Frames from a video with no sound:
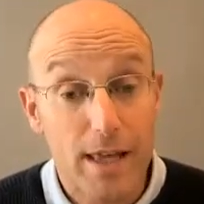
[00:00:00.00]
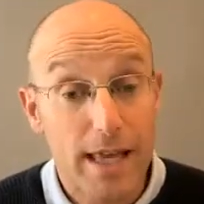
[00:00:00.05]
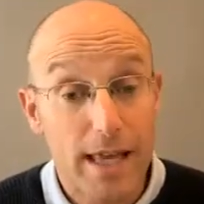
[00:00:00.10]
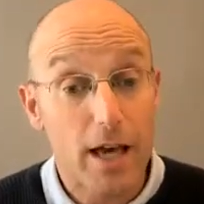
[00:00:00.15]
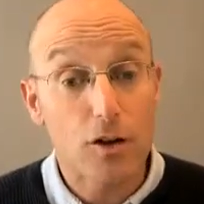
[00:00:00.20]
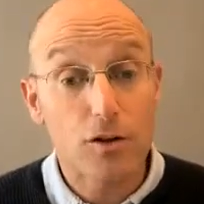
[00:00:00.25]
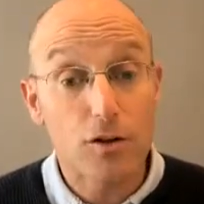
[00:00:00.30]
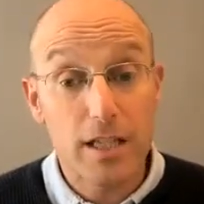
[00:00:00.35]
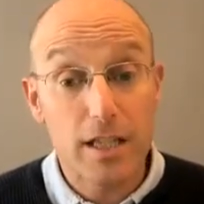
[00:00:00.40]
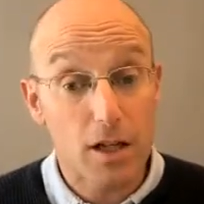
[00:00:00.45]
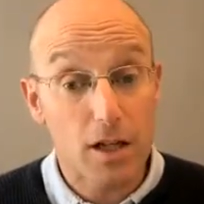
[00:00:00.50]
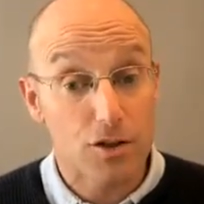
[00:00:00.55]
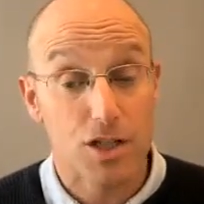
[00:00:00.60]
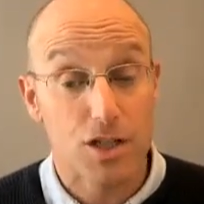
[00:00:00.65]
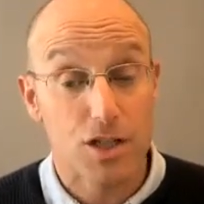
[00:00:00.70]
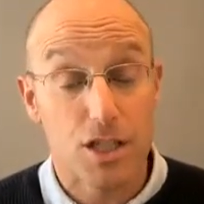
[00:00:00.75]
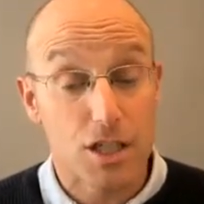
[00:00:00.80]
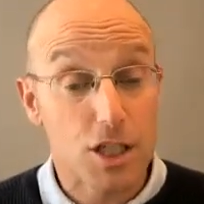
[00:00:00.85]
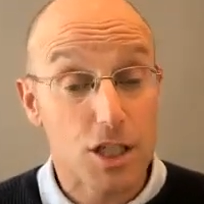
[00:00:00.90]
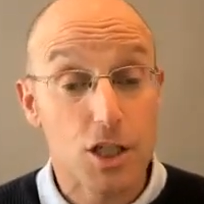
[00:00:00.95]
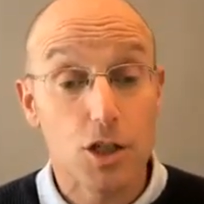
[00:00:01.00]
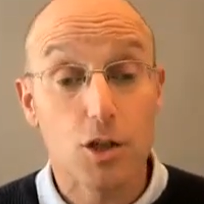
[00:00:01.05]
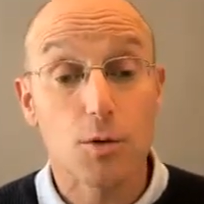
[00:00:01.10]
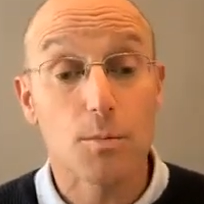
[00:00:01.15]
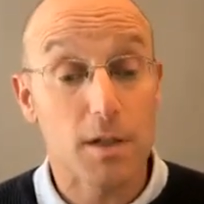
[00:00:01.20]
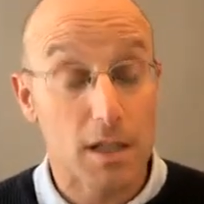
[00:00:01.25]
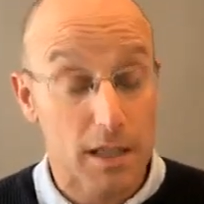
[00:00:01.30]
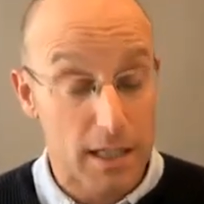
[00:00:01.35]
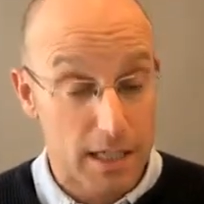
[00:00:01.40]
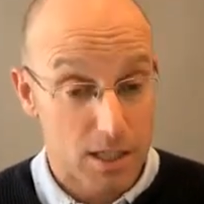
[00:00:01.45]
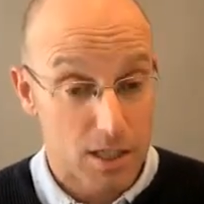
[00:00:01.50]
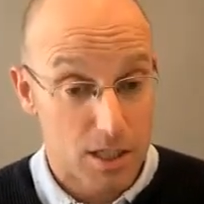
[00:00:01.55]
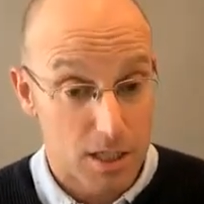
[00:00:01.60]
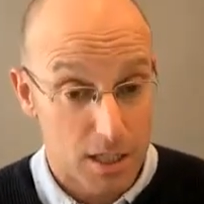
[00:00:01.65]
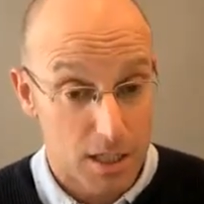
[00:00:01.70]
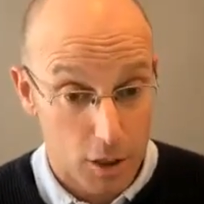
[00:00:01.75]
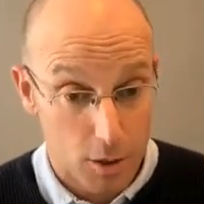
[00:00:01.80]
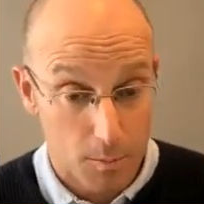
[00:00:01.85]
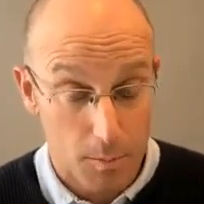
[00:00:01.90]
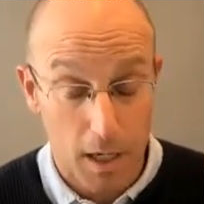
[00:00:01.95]
So the LDL just
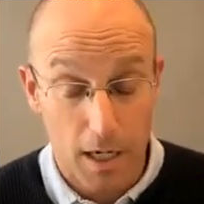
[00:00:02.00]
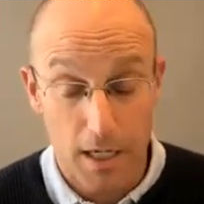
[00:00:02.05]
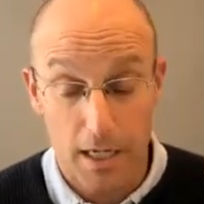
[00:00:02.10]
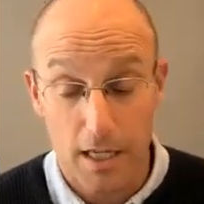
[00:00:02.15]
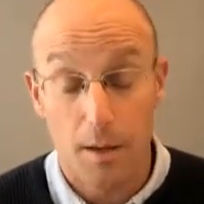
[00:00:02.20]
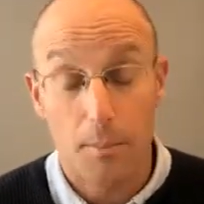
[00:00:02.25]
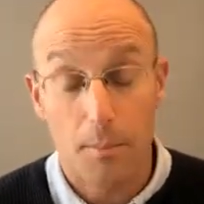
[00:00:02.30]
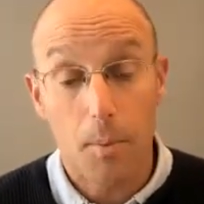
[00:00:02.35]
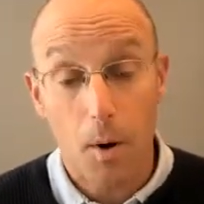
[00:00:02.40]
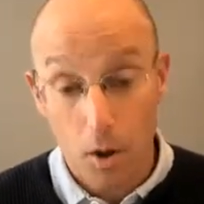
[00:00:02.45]
accumulates in your body,